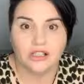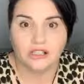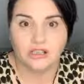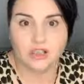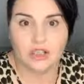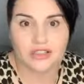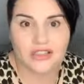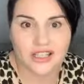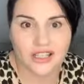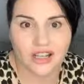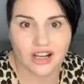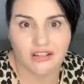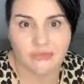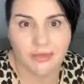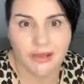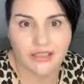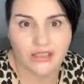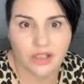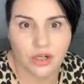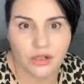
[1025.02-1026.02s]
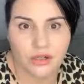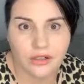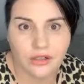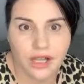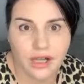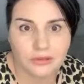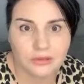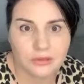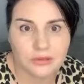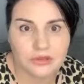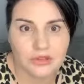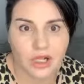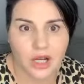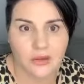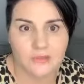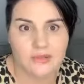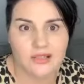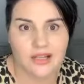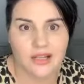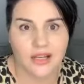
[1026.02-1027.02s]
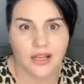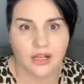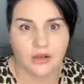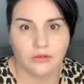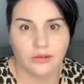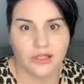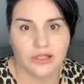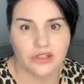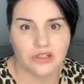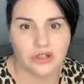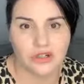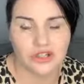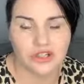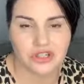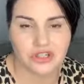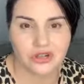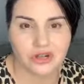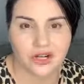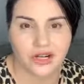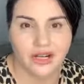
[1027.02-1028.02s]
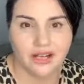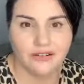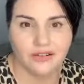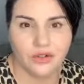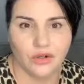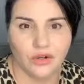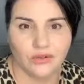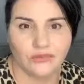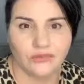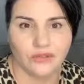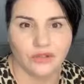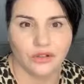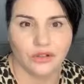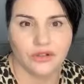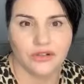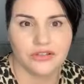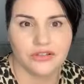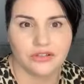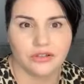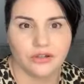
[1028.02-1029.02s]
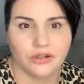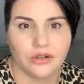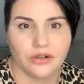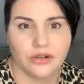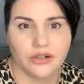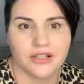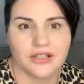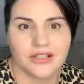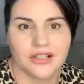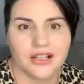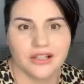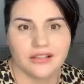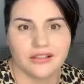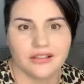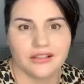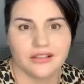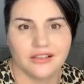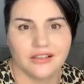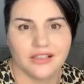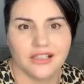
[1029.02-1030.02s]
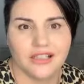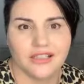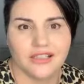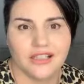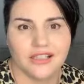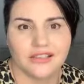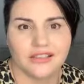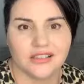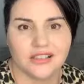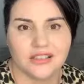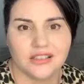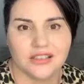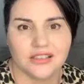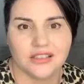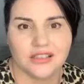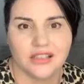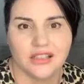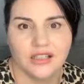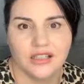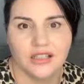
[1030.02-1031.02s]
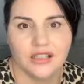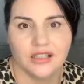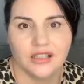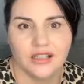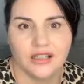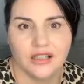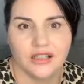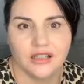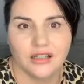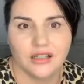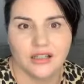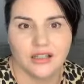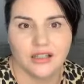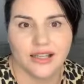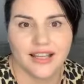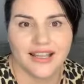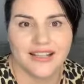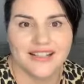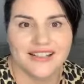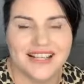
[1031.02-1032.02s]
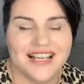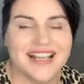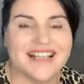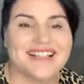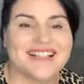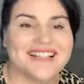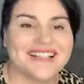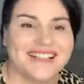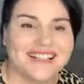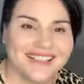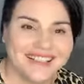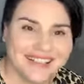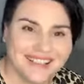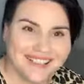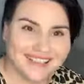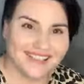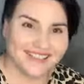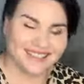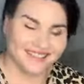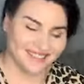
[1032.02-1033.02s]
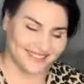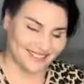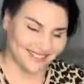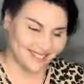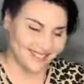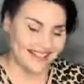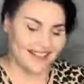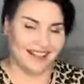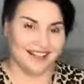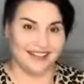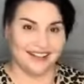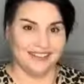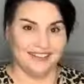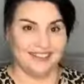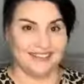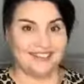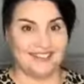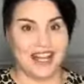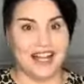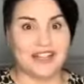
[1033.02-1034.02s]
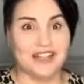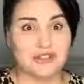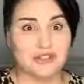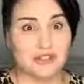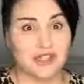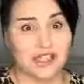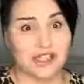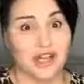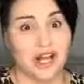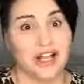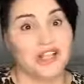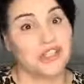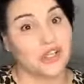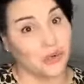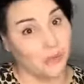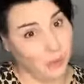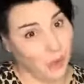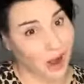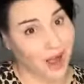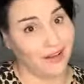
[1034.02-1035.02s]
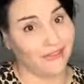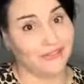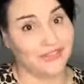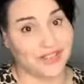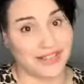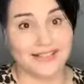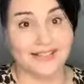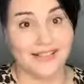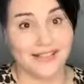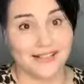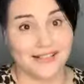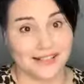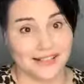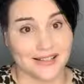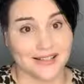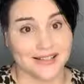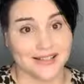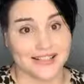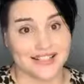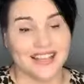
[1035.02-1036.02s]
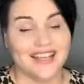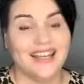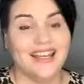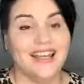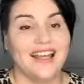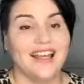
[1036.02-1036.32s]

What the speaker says: Lozzie, I've been told a couple of times now when Josh and I have gone for loans, Lauren technically doesn't exist. That's really nice. Your wife doesn't exist.